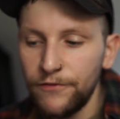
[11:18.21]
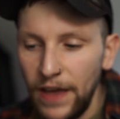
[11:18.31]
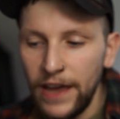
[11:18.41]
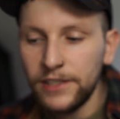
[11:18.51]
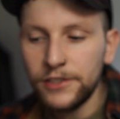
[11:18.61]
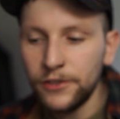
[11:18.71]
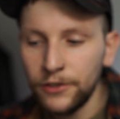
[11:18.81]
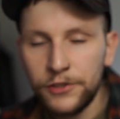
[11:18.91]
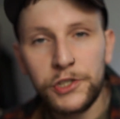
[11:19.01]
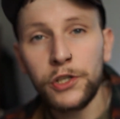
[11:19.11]

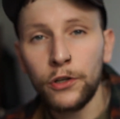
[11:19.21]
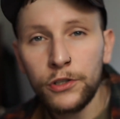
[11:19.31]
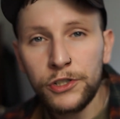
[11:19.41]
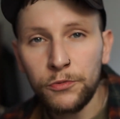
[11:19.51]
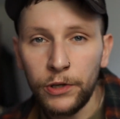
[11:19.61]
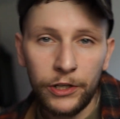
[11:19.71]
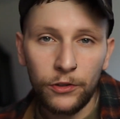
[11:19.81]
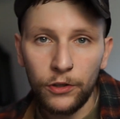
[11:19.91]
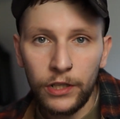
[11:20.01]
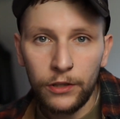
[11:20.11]
faster search when
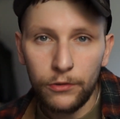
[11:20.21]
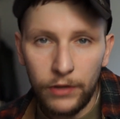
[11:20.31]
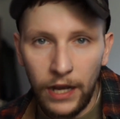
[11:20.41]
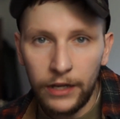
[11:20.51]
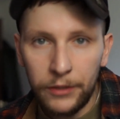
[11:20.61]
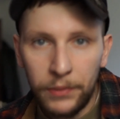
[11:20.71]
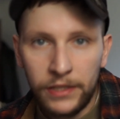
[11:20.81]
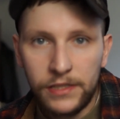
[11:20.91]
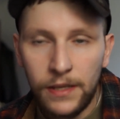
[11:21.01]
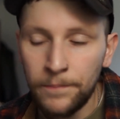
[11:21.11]
you're looking through
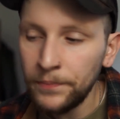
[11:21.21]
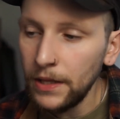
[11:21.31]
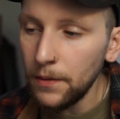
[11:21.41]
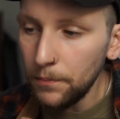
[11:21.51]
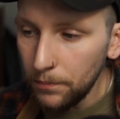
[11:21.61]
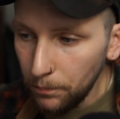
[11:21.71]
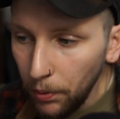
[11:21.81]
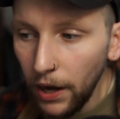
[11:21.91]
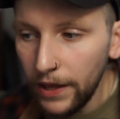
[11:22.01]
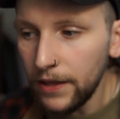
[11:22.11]
documents,
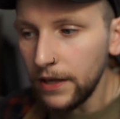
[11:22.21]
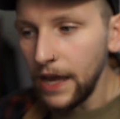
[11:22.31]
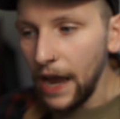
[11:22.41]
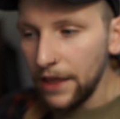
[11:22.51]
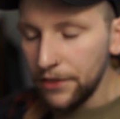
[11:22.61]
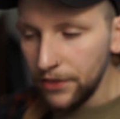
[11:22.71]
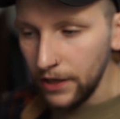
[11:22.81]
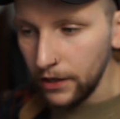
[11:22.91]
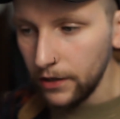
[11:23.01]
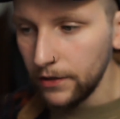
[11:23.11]
but I
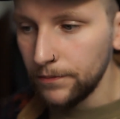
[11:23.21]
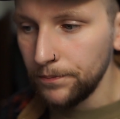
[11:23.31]
think